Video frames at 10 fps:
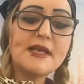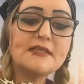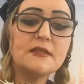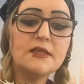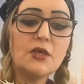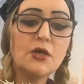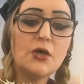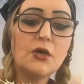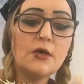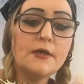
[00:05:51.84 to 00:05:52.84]
metal
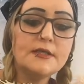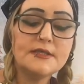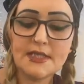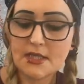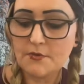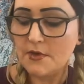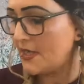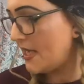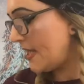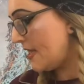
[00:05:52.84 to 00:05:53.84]
liqueur sticker
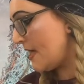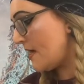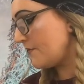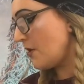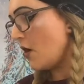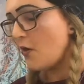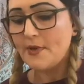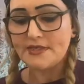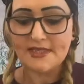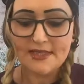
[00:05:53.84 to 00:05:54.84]
on here. I've got all
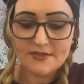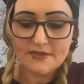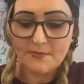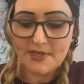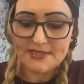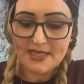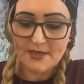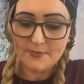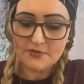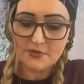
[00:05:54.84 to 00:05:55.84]
my stickers on my
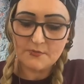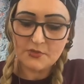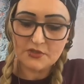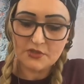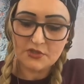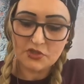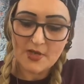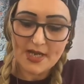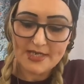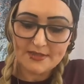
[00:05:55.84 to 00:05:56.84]
table, so I'm just going to
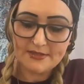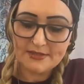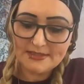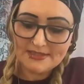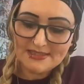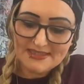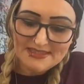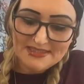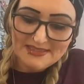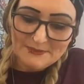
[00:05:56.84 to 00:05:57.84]
try and
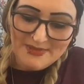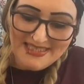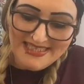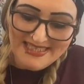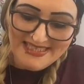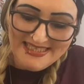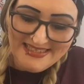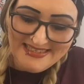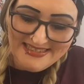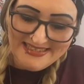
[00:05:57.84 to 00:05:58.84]

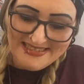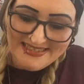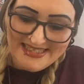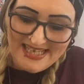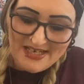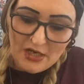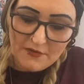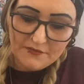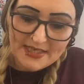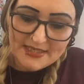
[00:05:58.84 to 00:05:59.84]
peel that
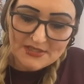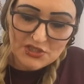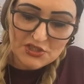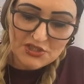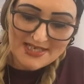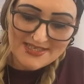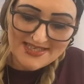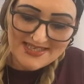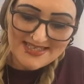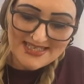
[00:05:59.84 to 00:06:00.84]
off dead
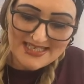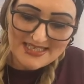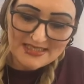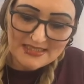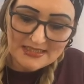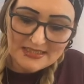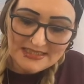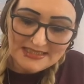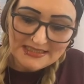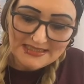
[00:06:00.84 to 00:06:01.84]
gently.
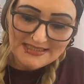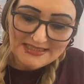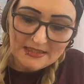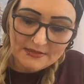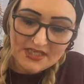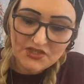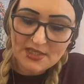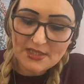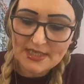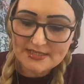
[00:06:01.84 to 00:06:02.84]
Dead
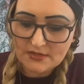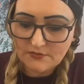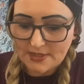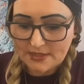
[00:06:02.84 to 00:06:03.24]
gently, I said,